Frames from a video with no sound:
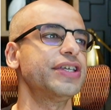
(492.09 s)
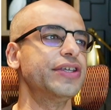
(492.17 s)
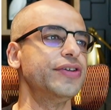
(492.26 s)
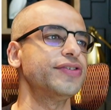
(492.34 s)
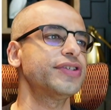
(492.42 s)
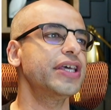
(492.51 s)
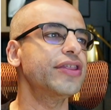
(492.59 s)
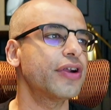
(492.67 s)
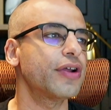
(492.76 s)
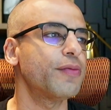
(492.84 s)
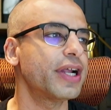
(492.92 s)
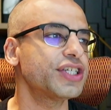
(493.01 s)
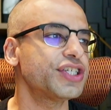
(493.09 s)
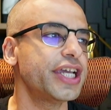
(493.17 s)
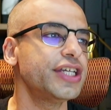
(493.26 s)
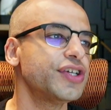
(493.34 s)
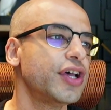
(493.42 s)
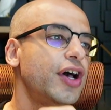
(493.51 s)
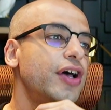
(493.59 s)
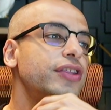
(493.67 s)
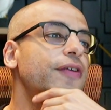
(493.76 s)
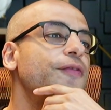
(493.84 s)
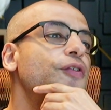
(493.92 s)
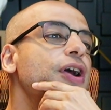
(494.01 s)
He can use 1031 exchange
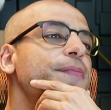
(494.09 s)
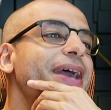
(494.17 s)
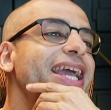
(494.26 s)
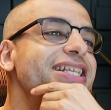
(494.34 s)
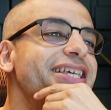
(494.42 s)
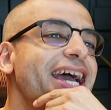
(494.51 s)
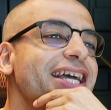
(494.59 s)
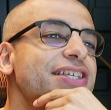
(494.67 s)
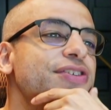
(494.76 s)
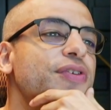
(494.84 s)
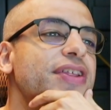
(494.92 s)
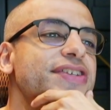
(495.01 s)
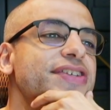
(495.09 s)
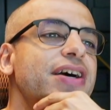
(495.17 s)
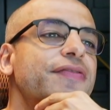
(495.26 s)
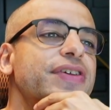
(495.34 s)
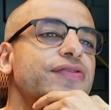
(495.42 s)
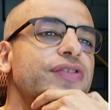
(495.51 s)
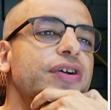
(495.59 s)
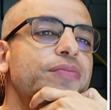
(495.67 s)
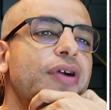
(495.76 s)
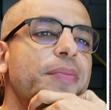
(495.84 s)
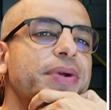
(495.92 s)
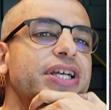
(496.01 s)
to avoid paying taxes on the sale of his rental
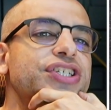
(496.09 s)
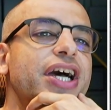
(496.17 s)
property.